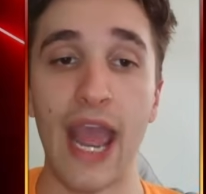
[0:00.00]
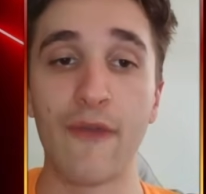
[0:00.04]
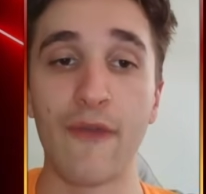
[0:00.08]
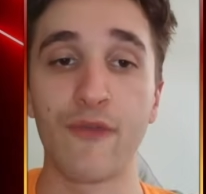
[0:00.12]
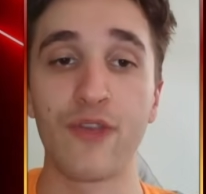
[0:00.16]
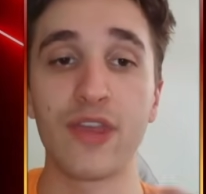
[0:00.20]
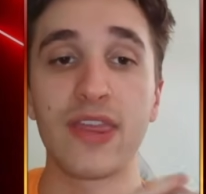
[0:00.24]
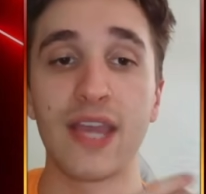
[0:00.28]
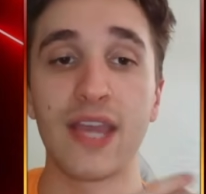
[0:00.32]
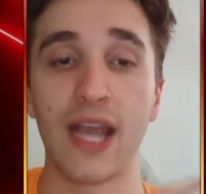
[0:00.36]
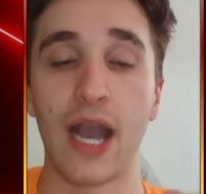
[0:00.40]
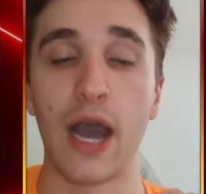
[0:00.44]

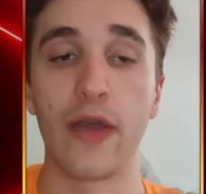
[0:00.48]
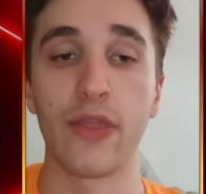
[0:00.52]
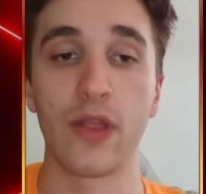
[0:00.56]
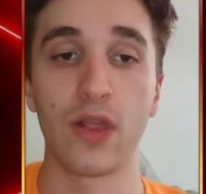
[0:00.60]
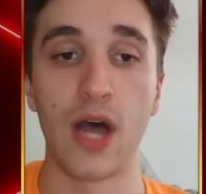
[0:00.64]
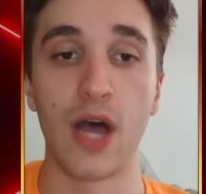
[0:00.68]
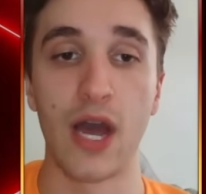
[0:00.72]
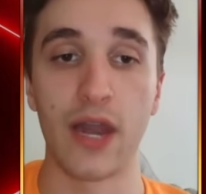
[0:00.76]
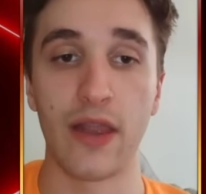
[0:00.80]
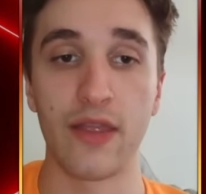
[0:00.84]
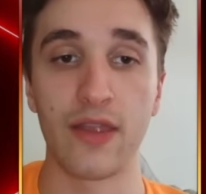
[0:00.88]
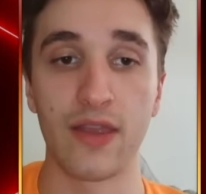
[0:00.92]
everything on the
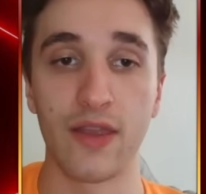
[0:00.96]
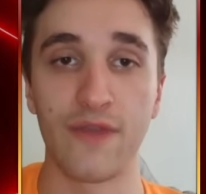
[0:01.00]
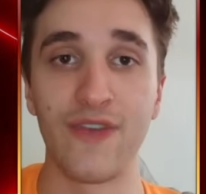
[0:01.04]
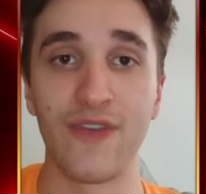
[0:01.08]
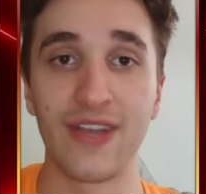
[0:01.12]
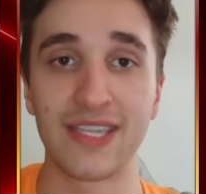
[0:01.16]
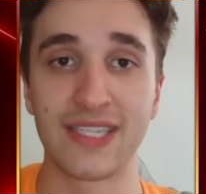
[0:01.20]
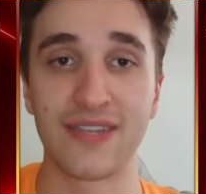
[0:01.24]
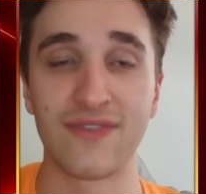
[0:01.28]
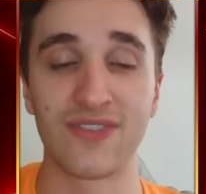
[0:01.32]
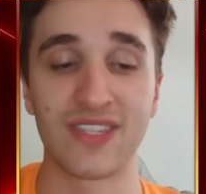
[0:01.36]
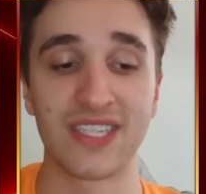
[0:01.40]
line on the
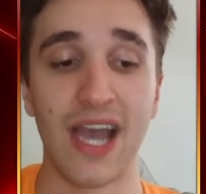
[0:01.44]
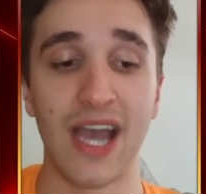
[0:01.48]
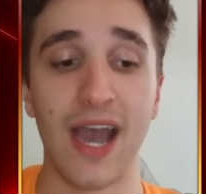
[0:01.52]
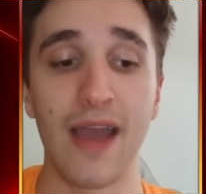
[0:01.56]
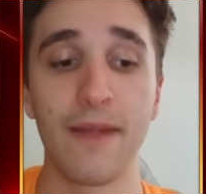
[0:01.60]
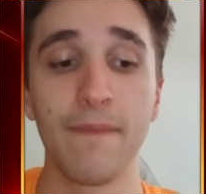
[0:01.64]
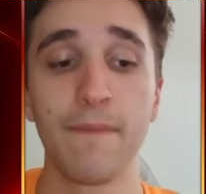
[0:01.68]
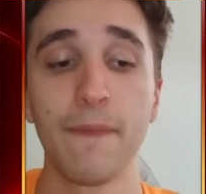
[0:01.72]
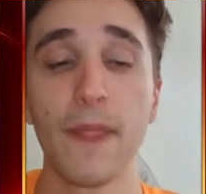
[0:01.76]
defensive side,